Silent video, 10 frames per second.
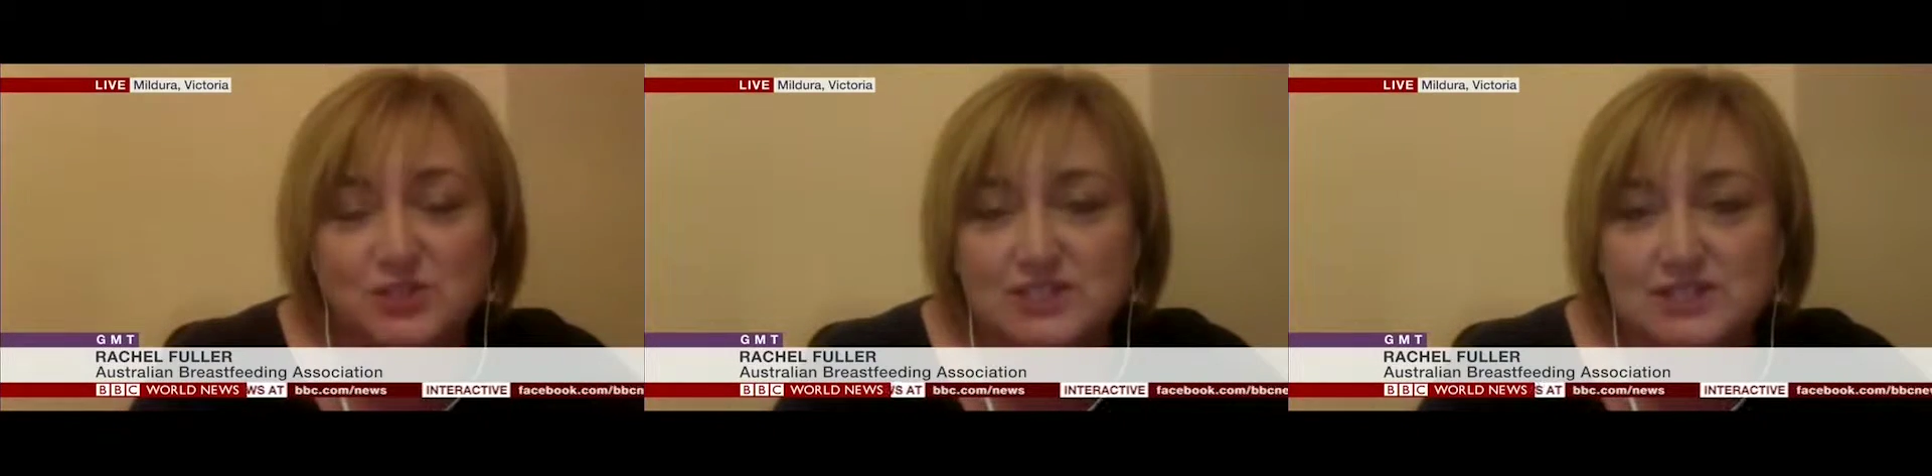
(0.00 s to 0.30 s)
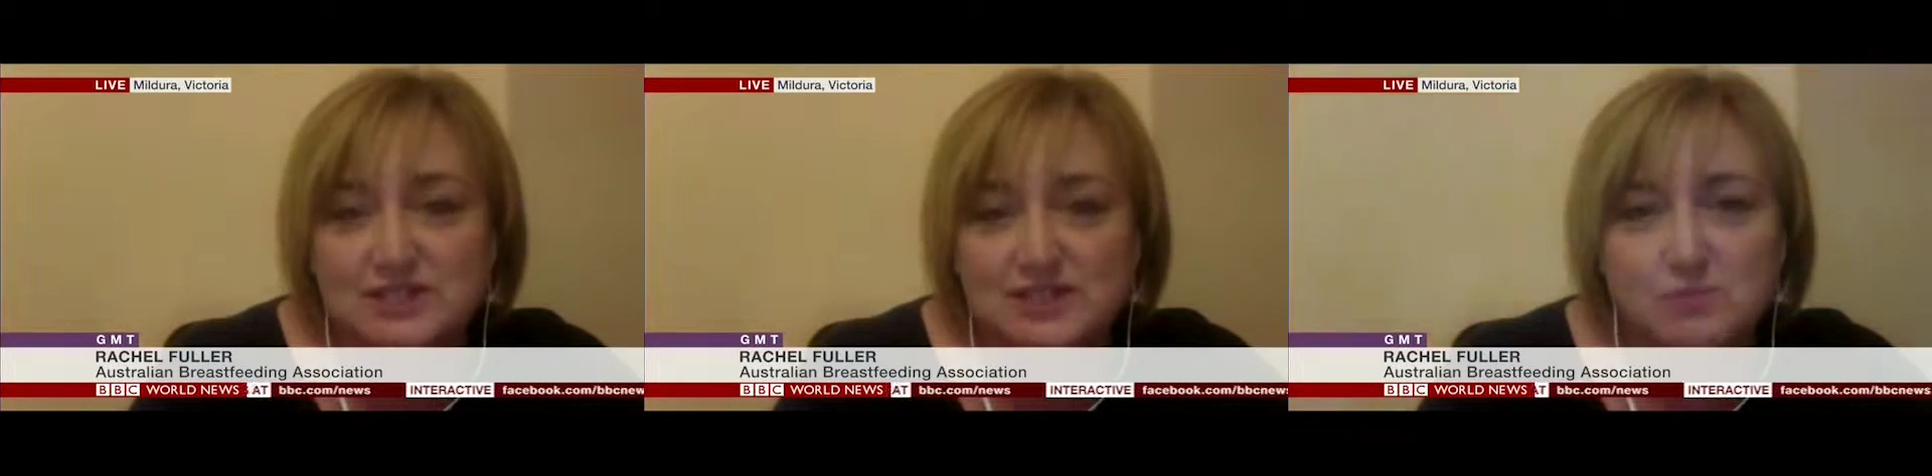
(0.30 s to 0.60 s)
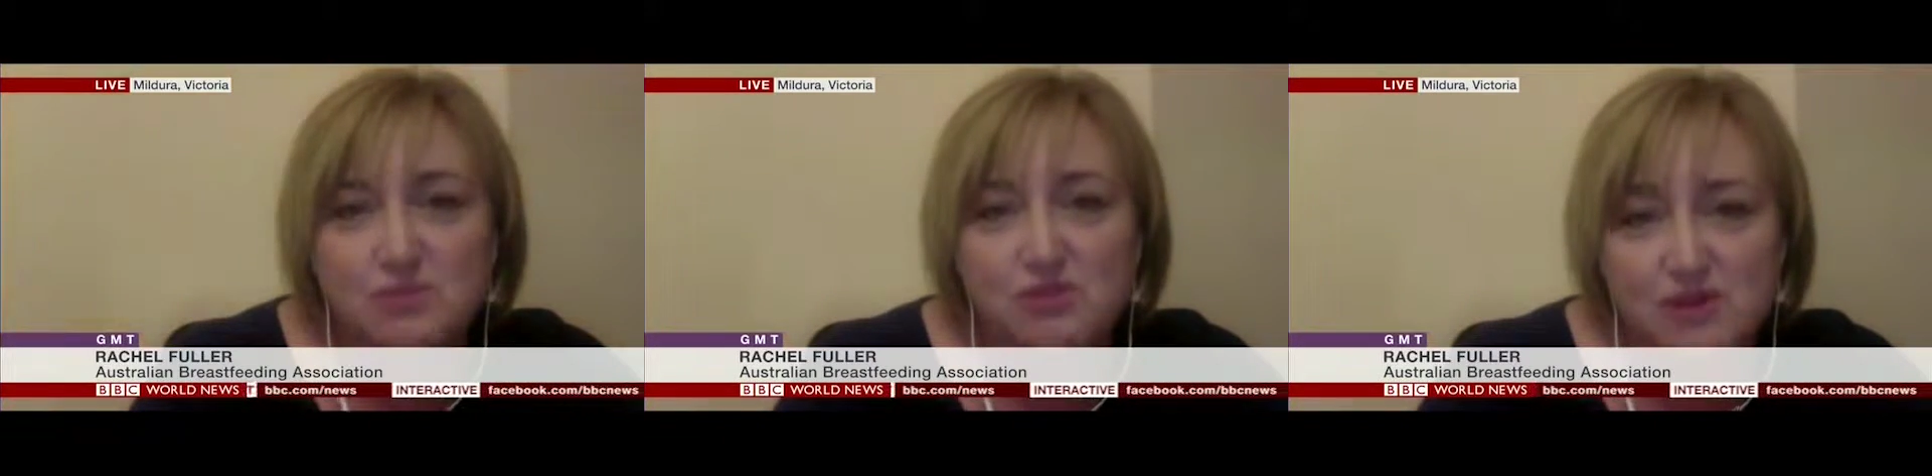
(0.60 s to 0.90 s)
which is
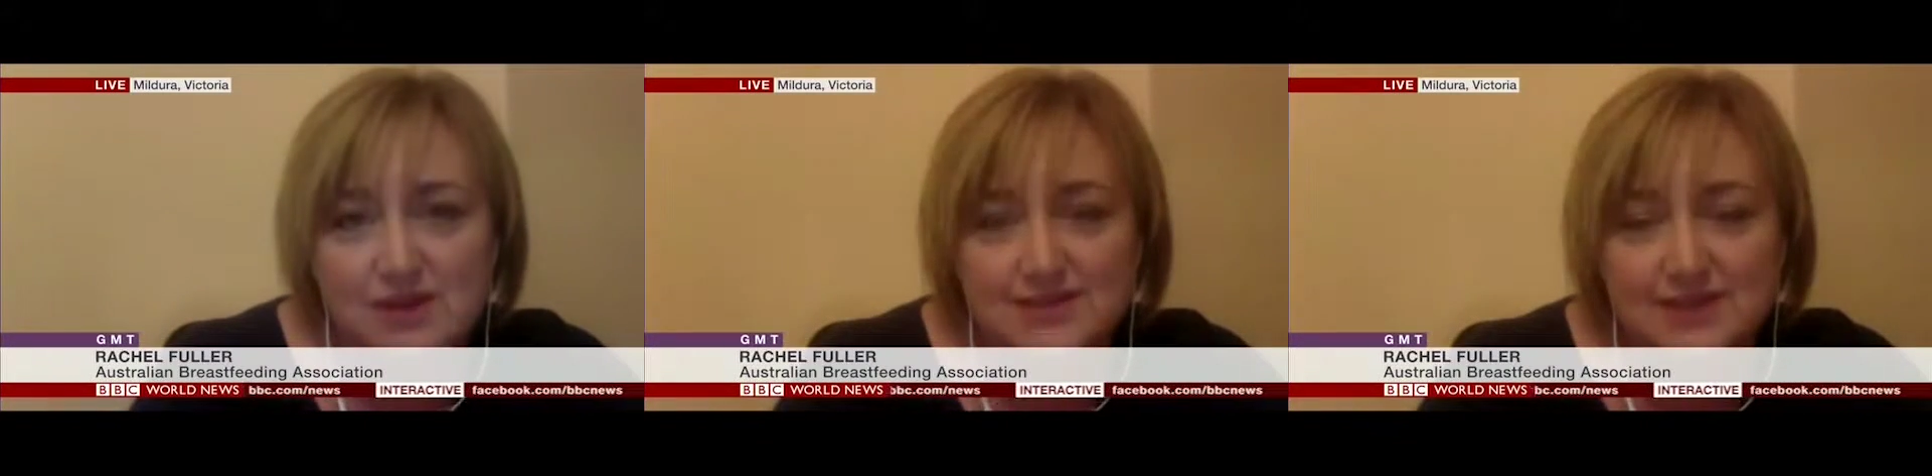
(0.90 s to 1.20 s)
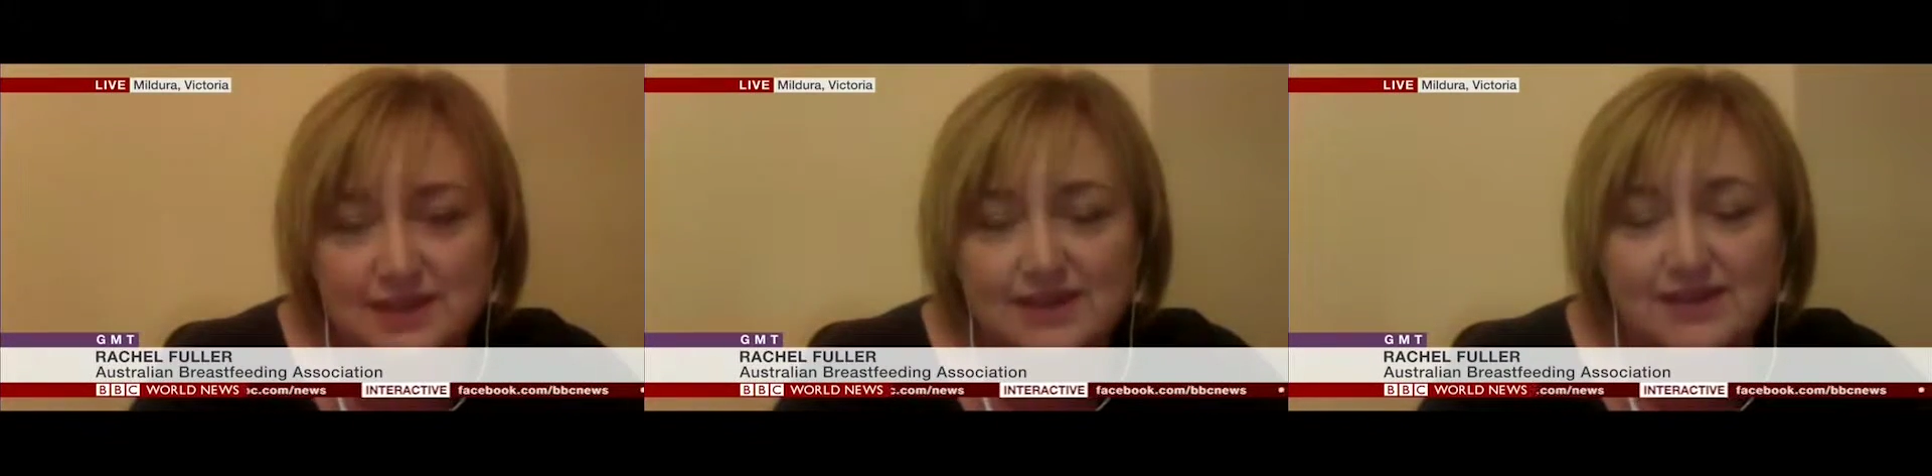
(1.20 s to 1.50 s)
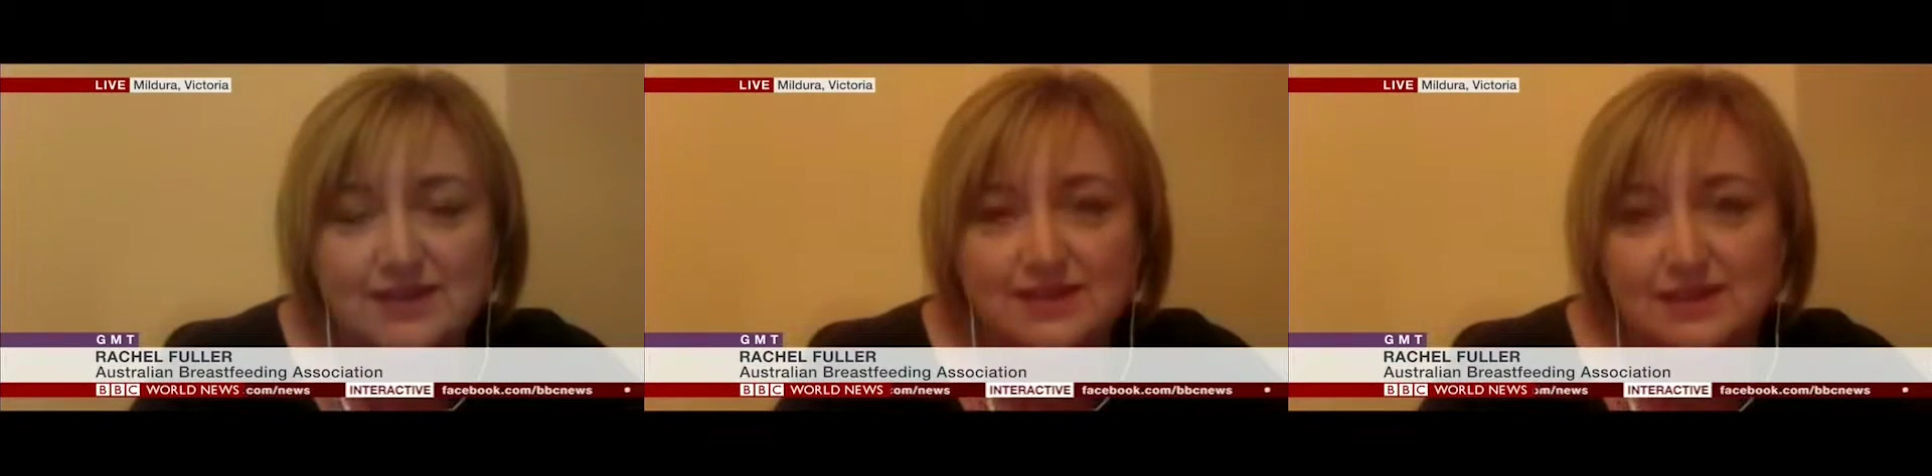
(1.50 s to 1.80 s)

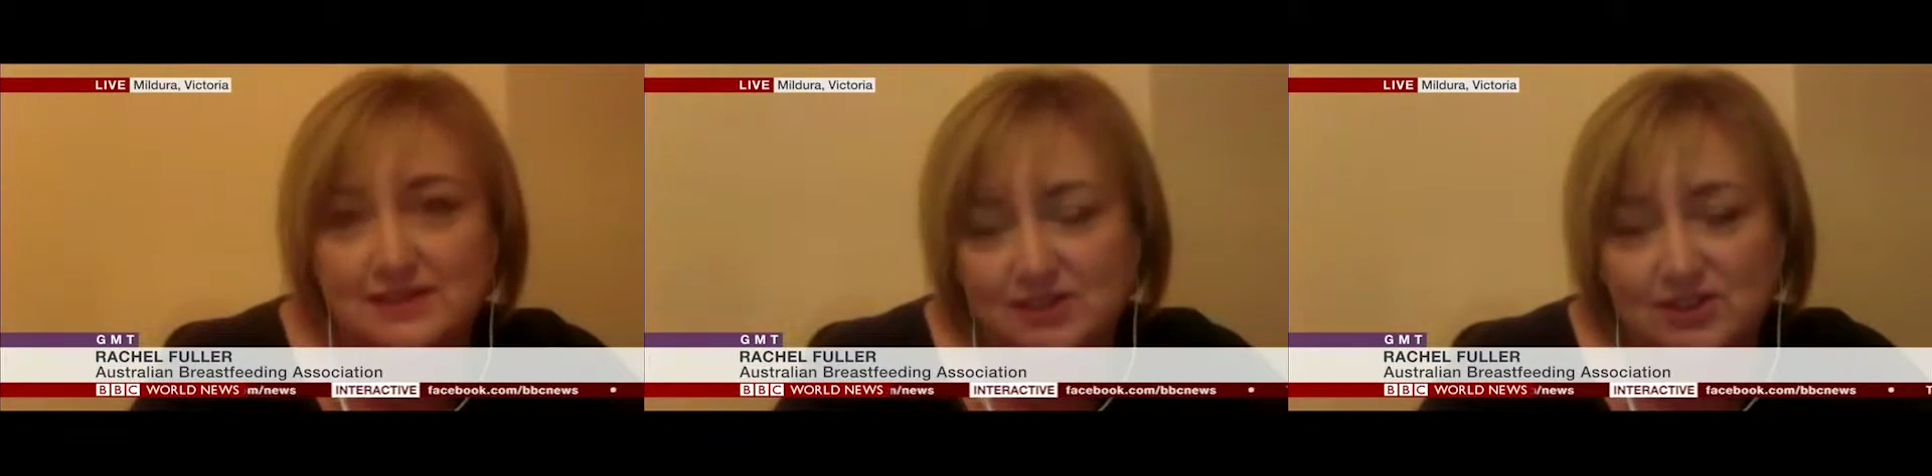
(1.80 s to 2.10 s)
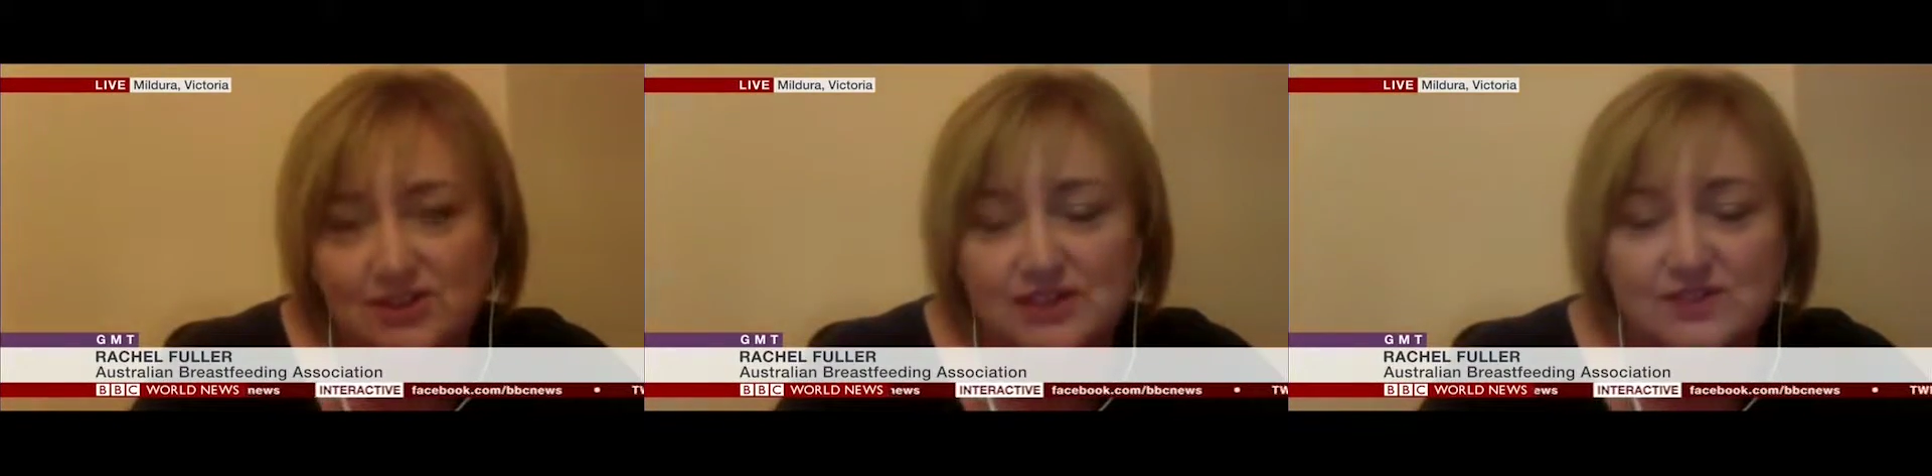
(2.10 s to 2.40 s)
surprising, you know,